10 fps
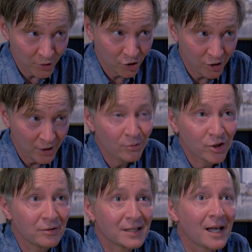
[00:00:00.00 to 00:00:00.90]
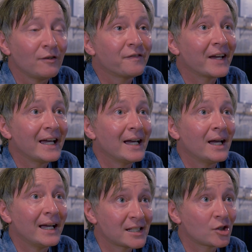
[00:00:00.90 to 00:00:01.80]
which you go to yourself.
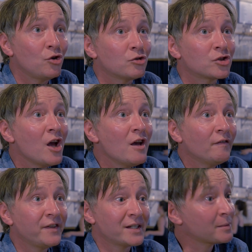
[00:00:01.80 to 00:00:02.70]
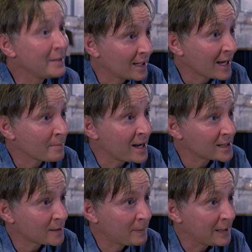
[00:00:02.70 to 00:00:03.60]
It's good for you to meet
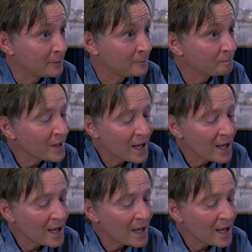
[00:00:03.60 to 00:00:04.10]
like-minded people,